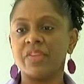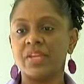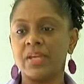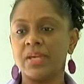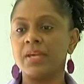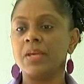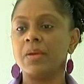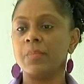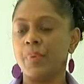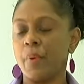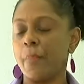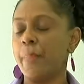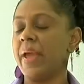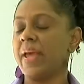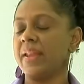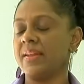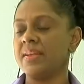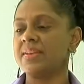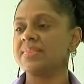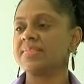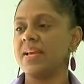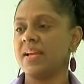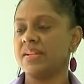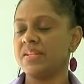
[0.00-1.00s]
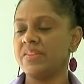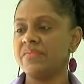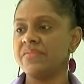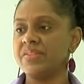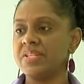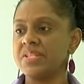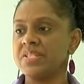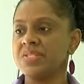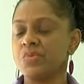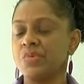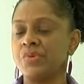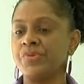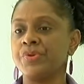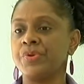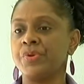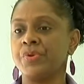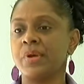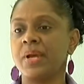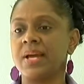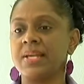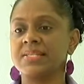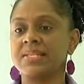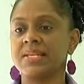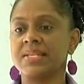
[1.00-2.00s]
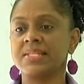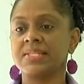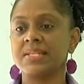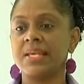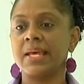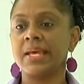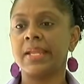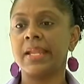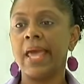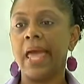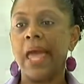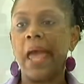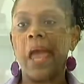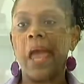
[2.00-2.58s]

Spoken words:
the preparedness activities we're doing, as I said.